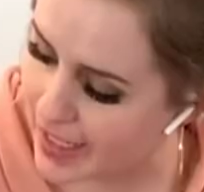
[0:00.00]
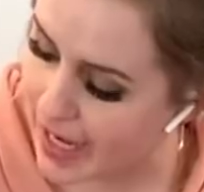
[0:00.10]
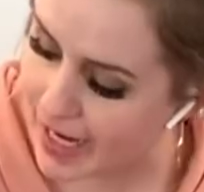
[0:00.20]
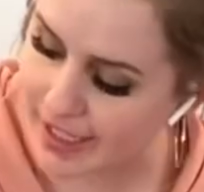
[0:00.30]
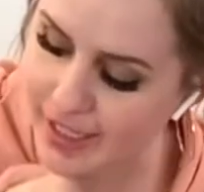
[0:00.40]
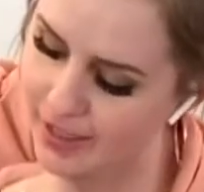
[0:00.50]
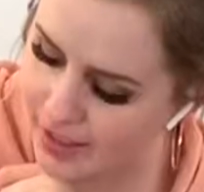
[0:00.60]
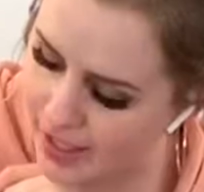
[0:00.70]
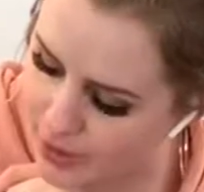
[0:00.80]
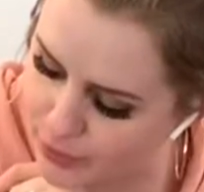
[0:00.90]
Heidi
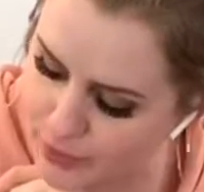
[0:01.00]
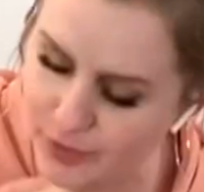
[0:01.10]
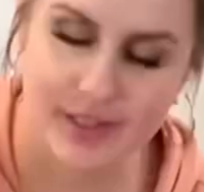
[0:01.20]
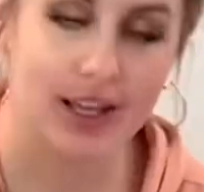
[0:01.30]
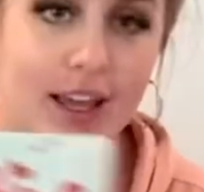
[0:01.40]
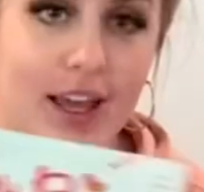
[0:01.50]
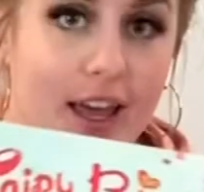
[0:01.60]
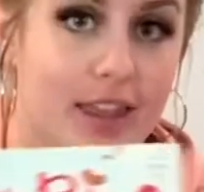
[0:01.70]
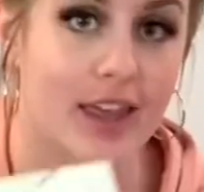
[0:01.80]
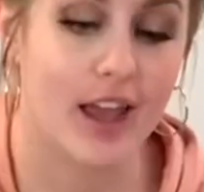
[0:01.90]
Andrews,
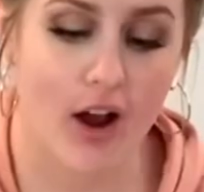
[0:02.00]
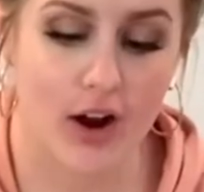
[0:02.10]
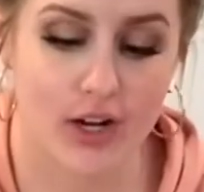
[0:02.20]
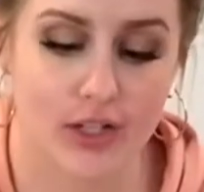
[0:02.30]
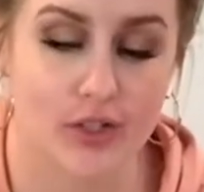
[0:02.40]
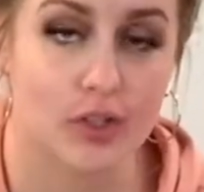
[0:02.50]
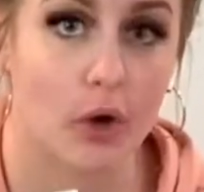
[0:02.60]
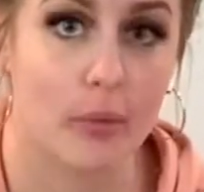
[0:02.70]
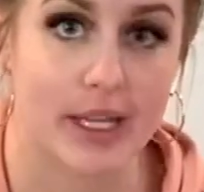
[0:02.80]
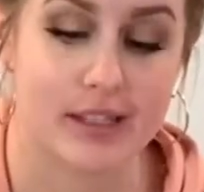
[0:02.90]
they are so
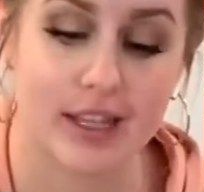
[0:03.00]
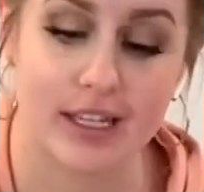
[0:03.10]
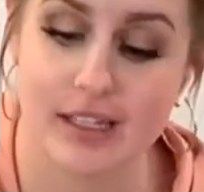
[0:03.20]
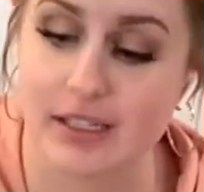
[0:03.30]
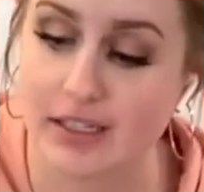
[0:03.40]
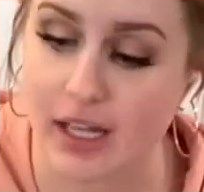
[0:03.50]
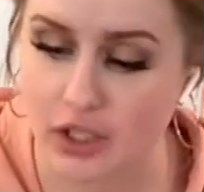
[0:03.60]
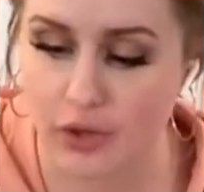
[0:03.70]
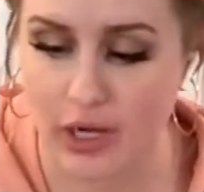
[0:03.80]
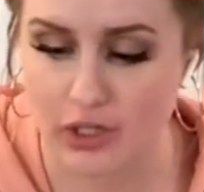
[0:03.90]
amazing. They did such a
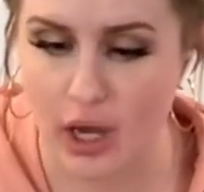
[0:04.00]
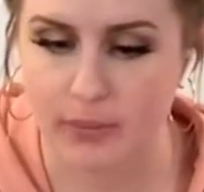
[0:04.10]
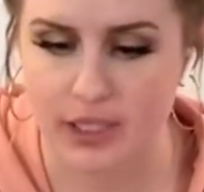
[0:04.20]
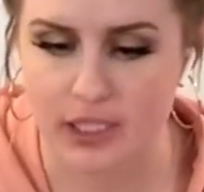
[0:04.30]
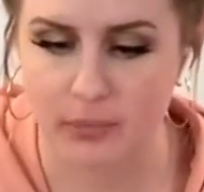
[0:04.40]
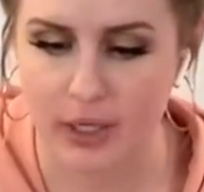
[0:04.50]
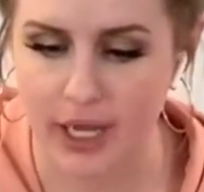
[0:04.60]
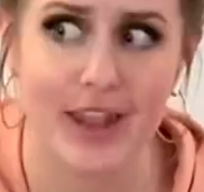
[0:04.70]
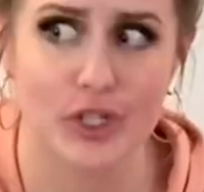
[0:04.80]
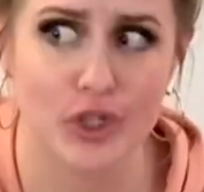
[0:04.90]
great job with this book,
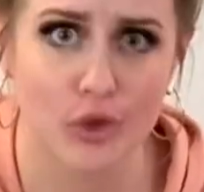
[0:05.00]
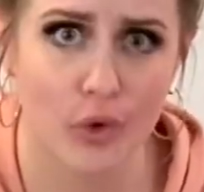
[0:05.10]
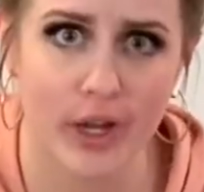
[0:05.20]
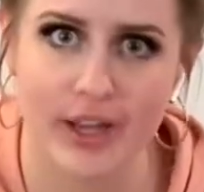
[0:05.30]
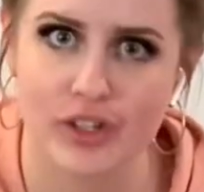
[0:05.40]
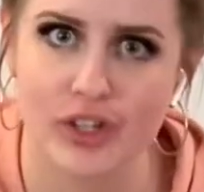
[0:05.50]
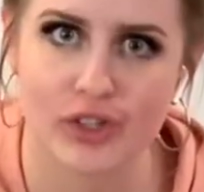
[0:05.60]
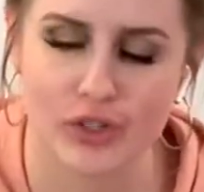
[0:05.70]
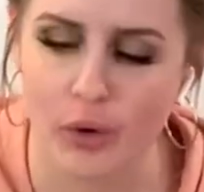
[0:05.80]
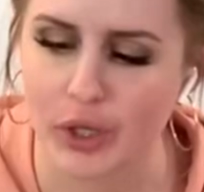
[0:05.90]
and the story is
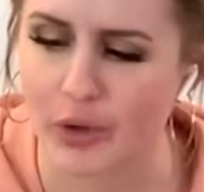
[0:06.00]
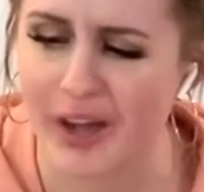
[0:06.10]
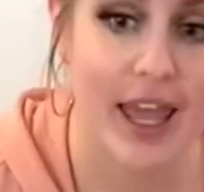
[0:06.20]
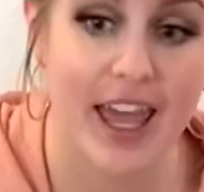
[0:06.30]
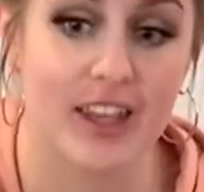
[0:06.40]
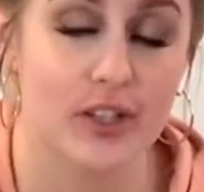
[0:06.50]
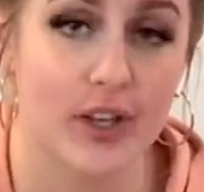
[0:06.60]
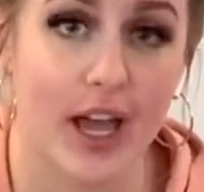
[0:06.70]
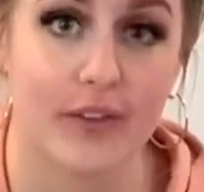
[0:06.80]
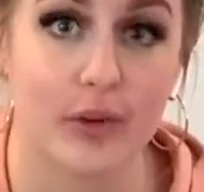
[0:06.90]
so cute. And they also
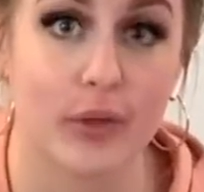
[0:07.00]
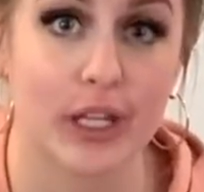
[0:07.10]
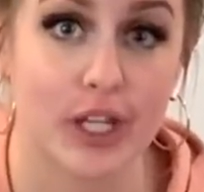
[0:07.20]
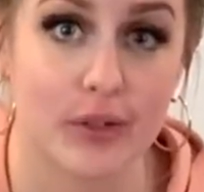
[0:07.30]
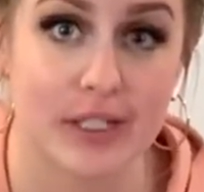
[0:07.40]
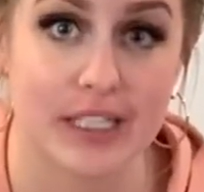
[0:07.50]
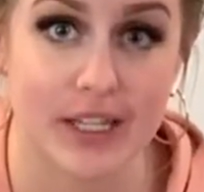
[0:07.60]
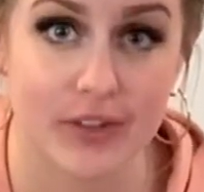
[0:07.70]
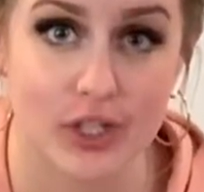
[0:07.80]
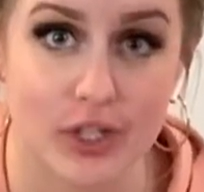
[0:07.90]
have a really cute
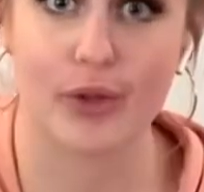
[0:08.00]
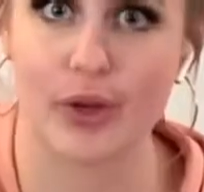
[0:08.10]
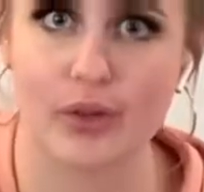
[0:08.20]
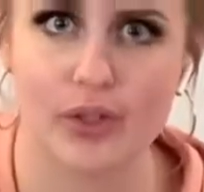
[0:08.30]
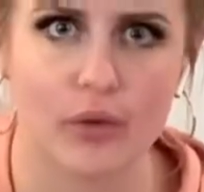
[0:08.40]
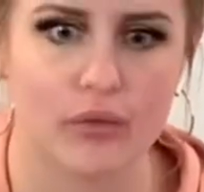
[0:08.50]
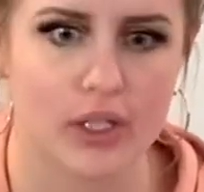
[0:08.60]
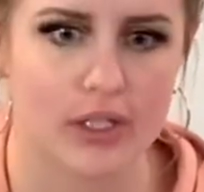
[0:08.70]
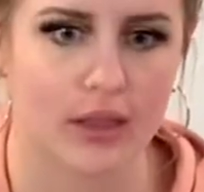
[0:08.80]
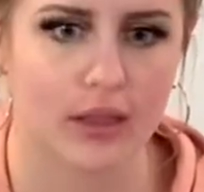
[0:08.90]
TV show for those who
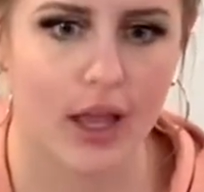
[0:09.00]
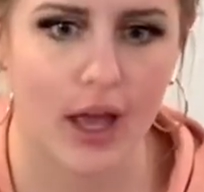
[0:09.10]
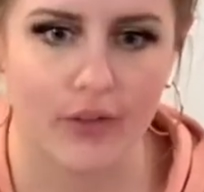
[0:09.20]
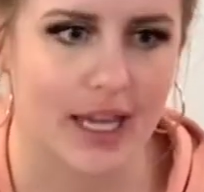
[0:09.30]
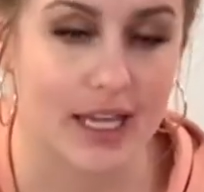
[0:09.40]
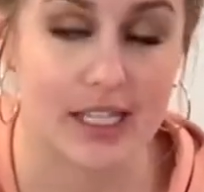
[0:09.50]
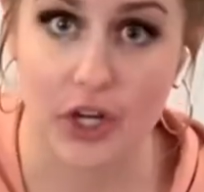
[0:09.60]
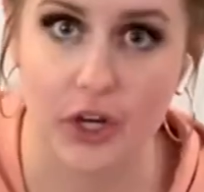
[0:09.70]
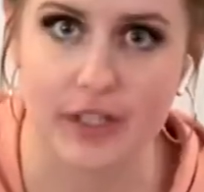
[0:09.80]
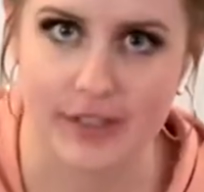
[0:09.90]
just love like
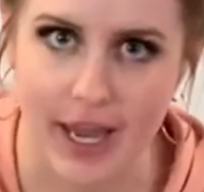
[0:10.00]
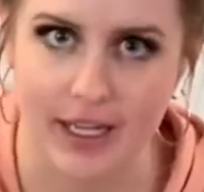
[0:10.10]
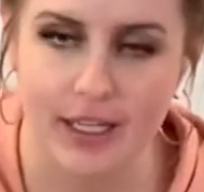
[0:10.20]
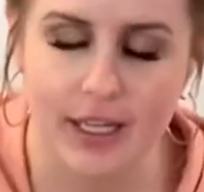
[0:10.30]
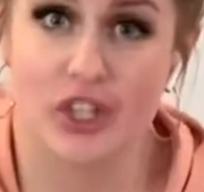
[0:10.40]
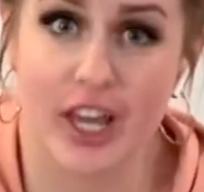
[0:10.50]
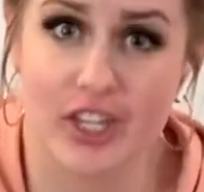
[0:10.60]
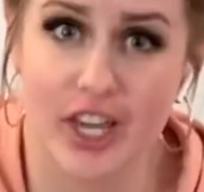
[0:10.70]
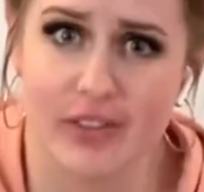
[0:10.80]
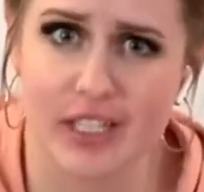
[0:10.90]
interior design. They actually
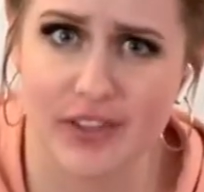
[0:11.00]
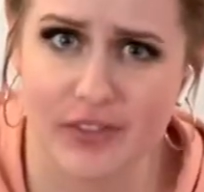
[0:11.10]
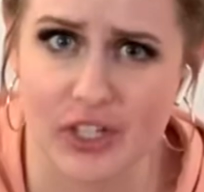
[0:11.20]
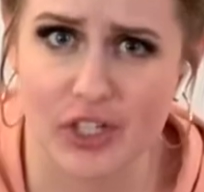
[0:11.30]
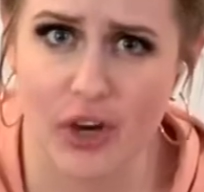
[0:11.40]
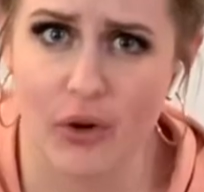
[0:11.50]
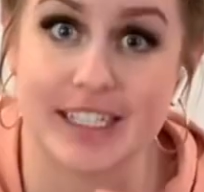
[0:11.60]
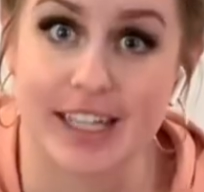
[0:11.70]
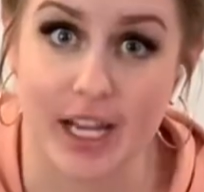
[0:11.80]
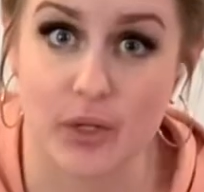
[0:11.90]
have a TV show,
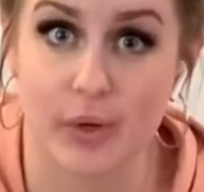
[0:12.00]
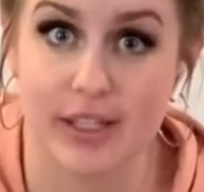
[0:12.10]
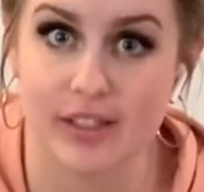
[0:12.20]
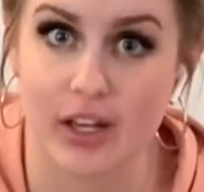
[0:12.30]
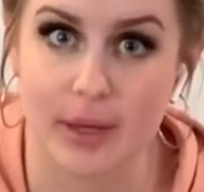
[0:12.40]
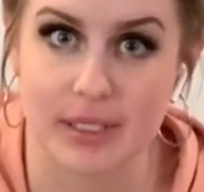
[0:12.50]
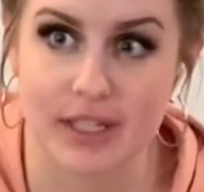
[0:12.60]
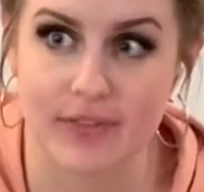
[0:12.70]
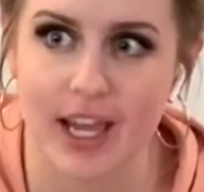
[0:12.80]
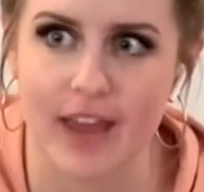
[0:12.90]
Design Twins, on Up
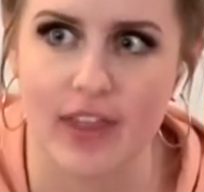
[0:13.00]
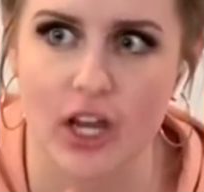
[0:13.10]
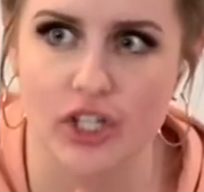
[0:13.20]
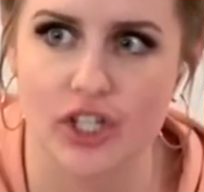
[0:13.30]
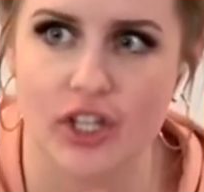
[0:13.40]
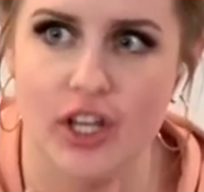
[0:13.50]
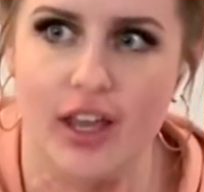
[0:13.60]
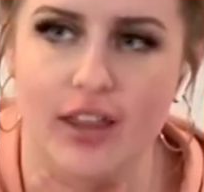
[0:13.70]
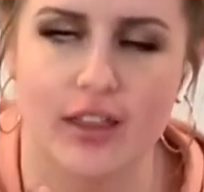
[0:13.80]
TV, and they're just the